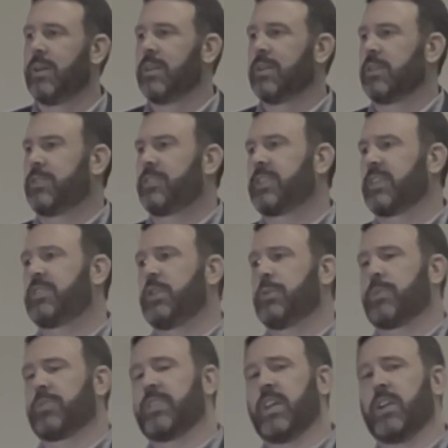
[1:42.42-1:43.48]
The
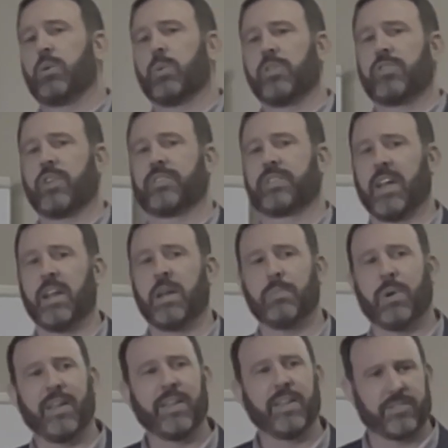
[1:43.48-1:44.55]
60% who were just getting
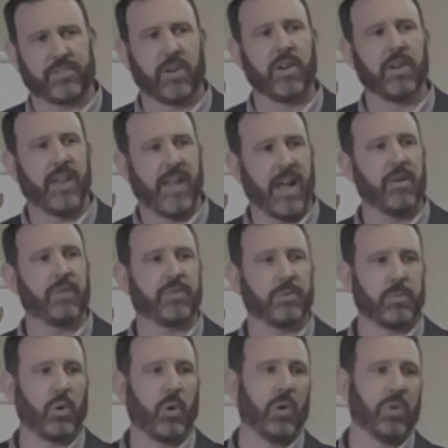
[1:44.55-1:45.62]
by, they started to have some
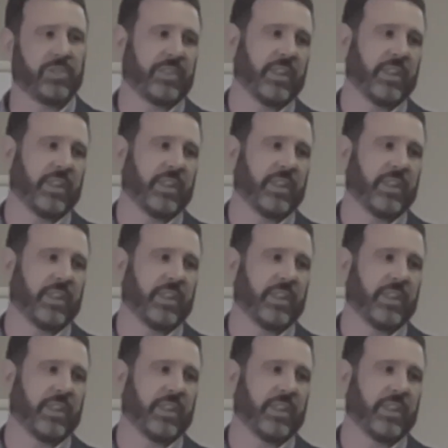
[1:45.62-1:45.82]
goals.